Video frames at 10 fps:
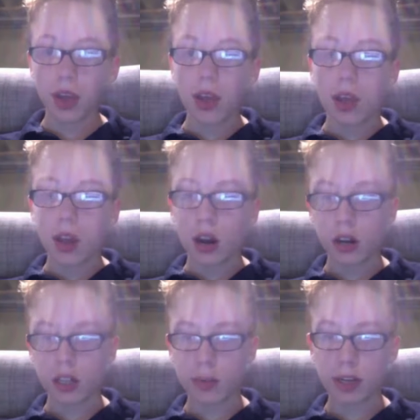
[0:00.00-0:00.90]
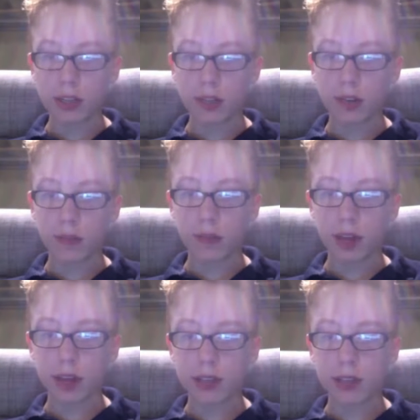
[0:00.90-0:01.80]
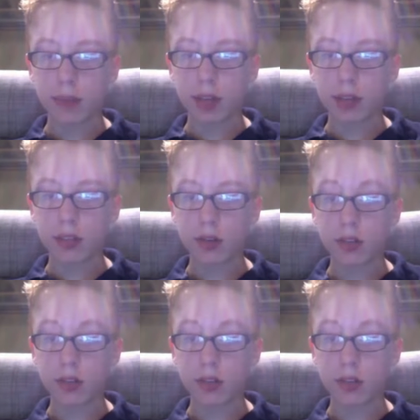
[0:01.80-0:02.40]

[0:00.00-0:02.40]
Hershey Park has the best coaster